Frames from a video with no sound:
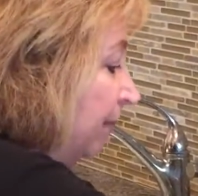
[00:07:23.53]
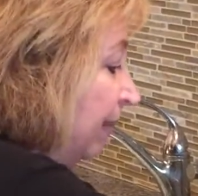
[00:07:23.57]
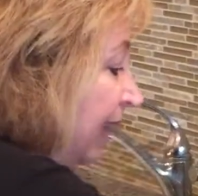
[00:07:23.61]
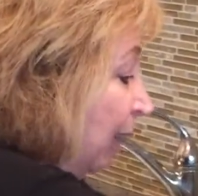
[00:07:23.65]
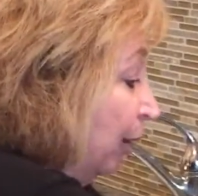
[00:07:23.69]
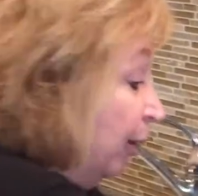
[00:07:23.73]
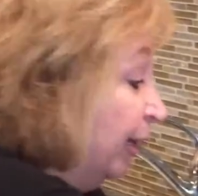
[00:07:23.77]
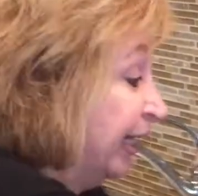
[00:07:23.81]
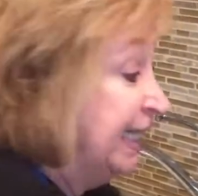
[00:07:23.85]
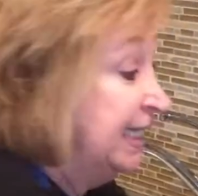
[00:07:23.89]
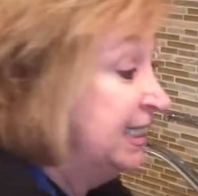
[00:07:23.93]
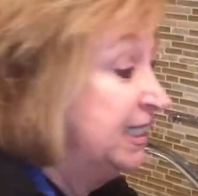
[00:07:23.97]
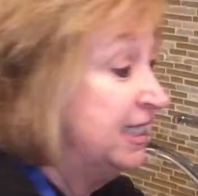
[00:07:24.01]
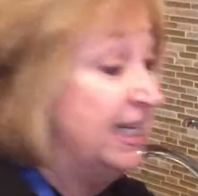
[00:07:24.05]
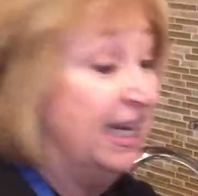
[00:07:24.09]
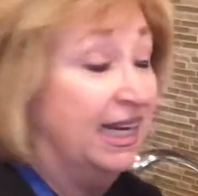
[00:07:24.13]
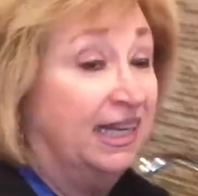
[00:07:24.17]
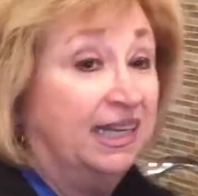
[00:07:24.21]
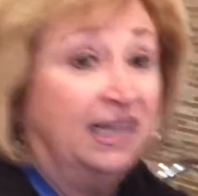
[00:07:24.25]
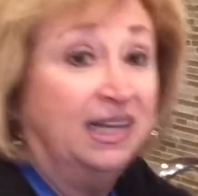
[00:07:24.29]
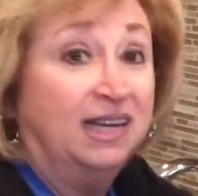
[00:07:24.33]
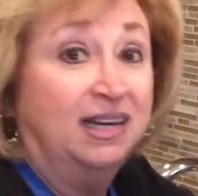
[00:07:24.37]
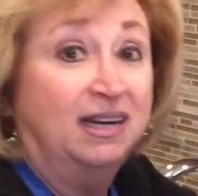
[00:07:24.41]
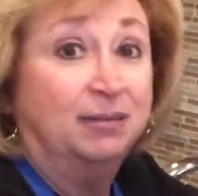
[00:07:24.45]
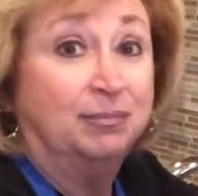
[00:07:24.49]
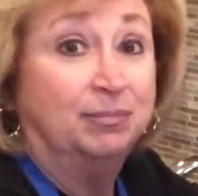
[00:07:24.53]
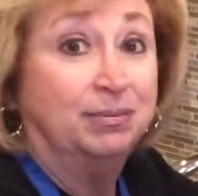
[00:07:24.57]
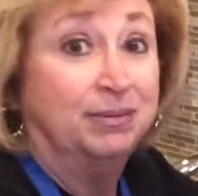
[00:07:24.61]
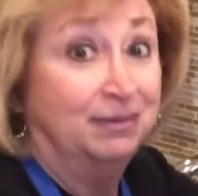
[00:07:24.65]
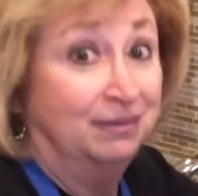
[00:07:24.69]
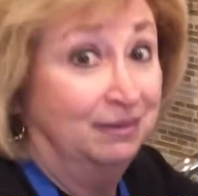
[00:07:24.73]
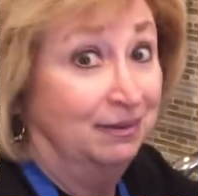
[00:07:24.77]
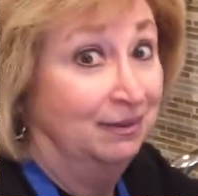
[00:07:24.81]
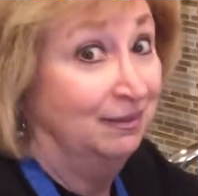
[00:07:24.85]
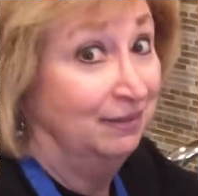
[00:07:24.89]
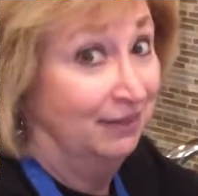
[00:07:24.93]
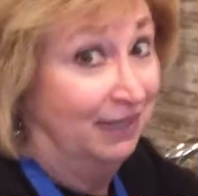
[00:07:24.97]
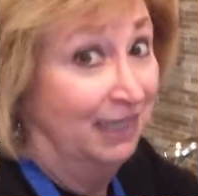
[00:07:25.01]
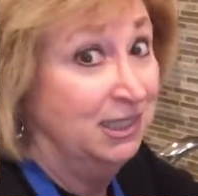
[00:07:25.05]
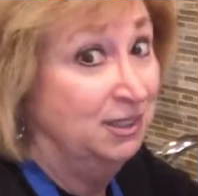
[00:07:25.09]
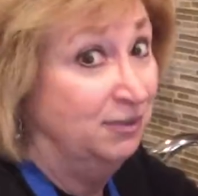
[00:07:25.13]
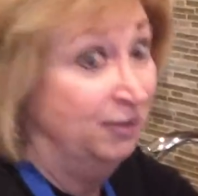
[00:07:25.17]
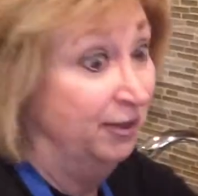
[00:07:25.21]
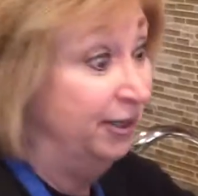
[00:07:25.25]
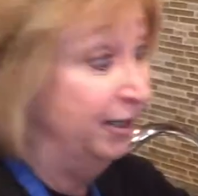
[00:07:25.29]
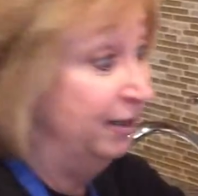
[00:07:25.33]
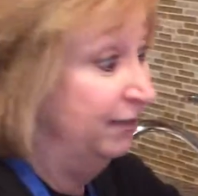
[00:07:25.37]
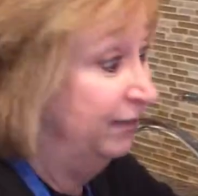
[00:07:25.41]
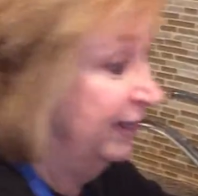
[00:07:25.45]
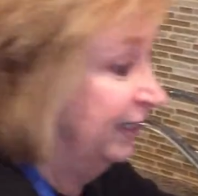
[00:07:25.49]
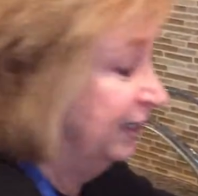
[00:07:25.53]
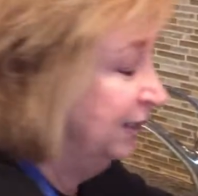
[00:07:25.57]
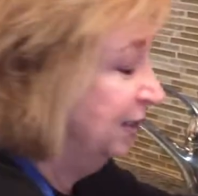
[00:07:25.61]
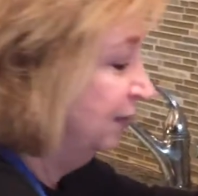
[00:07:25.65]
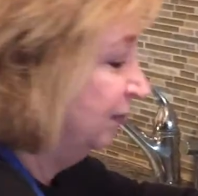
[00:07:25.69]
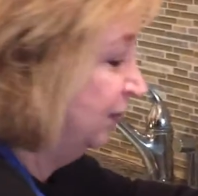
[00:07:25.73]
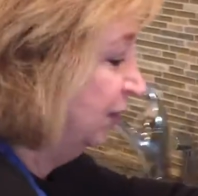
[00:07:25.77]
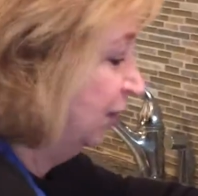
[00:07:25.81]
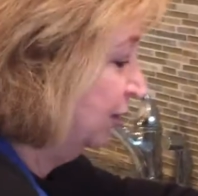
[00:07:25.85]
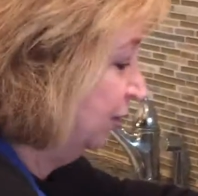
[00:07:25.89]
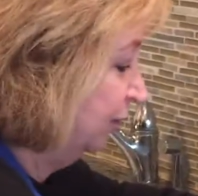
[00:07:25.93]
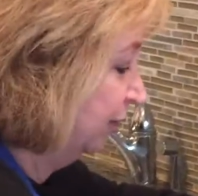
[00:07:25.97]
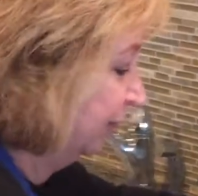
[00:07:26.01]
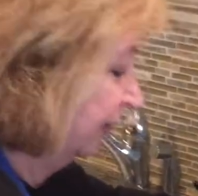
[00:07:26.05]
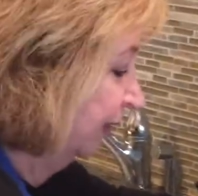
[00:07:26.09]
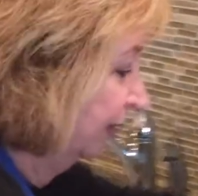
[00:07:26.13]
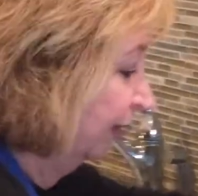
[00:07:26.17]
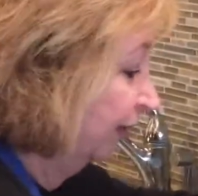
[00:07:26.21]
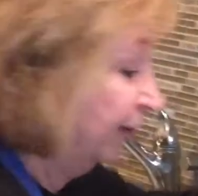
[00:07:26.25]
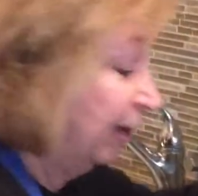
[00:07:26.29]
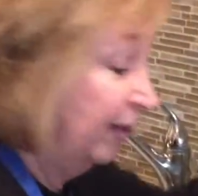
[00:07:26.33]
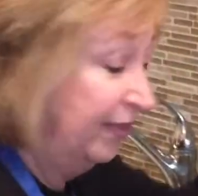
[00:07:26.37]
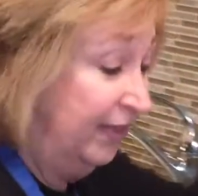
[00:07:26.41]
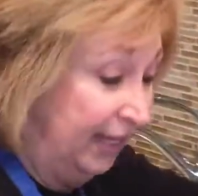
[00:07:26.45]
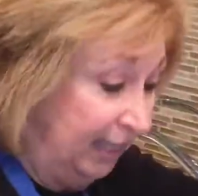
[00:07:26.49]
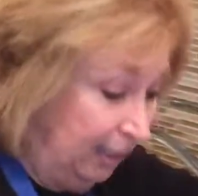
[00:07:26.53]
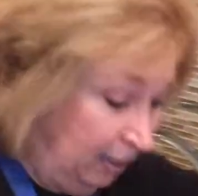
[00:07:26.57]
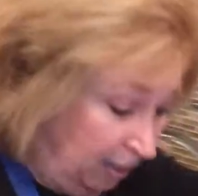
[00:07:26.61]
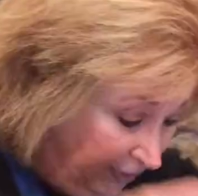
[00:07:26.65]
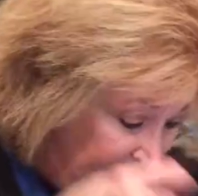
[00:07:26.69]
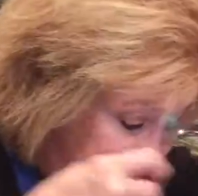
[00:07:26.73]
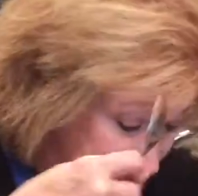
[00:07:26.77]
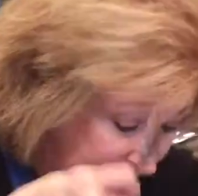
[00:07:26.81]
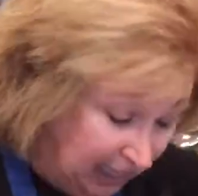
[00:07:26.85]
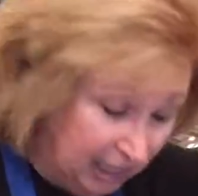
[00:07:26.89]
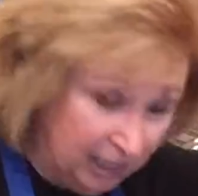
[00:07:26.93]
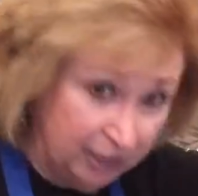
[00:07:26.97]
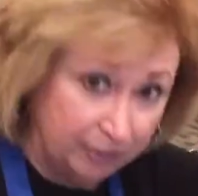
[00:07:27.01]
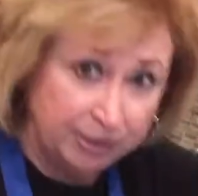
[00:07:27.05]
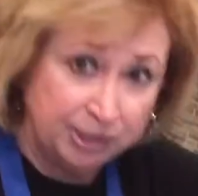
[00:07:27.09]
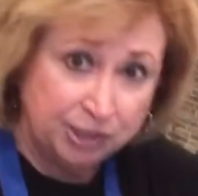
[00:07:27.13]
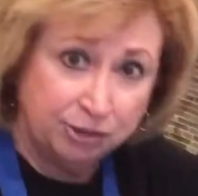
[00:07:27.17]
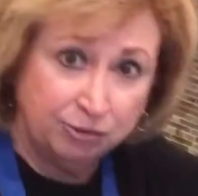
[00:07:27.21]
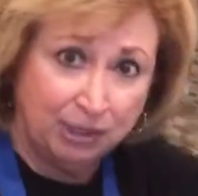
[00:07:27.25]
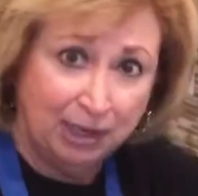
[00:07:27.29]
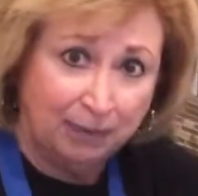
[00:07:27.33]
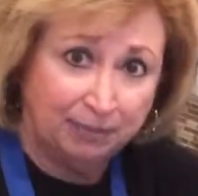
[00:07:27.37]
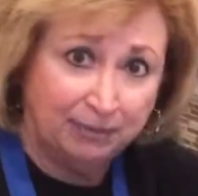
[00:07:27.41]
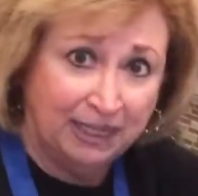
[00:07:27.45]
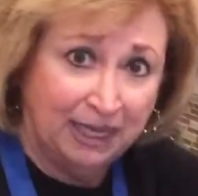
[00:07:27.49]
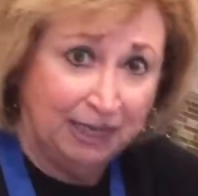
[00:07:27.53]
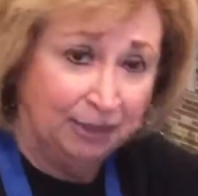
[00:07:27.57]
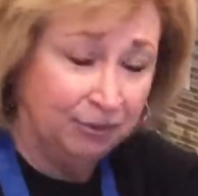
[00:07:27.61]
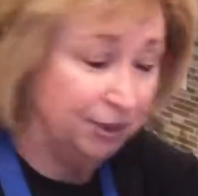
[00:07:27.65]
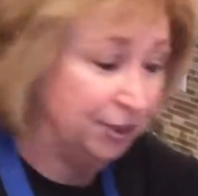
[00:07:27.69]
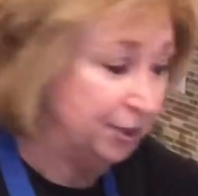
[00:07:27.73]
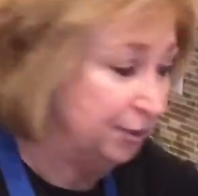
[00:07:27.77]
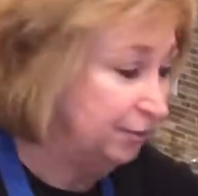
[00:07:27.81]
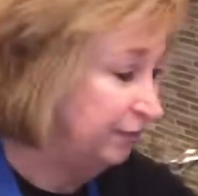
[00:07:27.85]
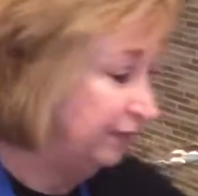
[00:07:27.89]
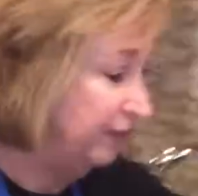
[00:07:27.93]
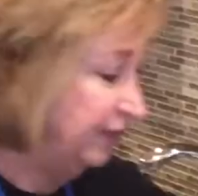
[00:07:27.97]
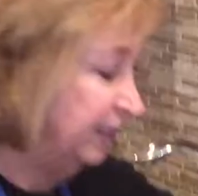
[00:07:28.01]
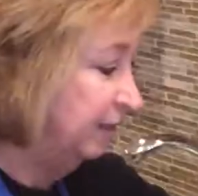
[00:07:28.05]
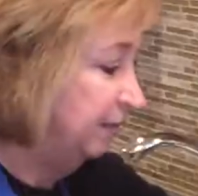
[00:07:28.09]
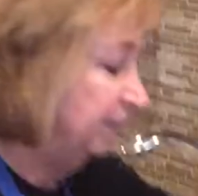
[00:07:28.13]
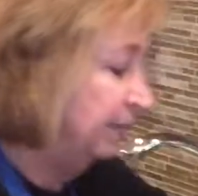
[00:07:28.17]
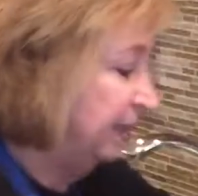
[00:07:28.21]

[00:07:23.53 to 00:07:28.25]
Or eat standing up. That's very effective too. Then all the calories drop down to your feet